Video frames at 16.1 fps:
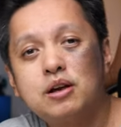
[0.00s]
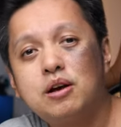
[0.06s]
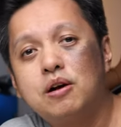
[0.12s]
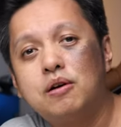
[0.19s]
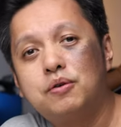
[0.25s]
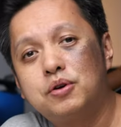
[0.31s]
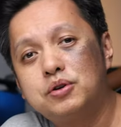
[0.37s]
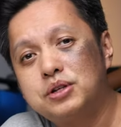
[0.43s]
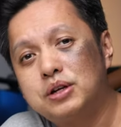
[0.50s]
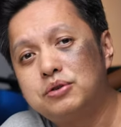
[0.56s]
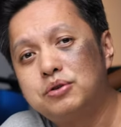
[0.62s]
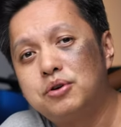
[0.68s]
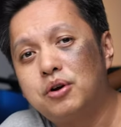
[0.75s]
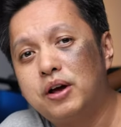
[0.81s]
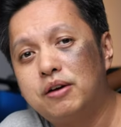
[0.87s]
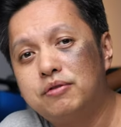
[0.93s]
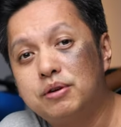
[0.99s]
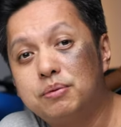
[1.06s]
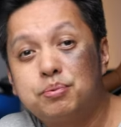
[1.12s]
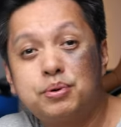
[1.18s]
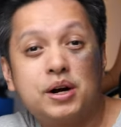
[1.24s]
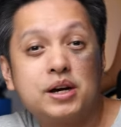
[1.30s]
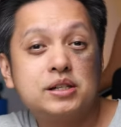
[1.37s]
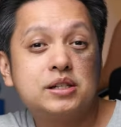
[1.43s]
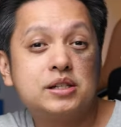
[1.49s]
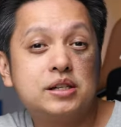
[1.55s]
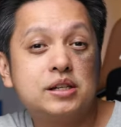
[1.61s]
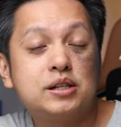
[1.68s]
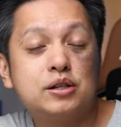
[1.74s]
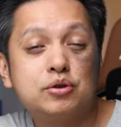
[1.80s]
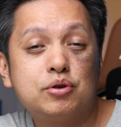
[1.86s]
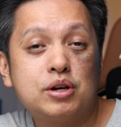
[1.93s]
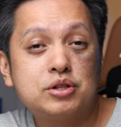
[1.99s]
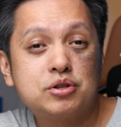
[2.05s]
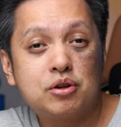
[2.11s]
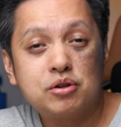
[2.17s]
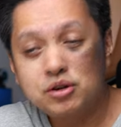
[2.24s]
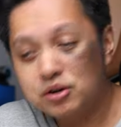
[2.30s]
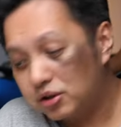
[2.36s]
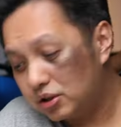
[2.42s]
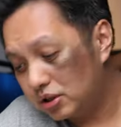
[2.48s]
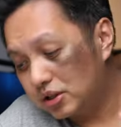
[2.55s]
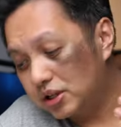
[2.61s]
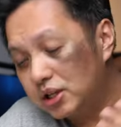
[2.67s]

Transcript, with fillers: Of course, I do not have the price in US dollars.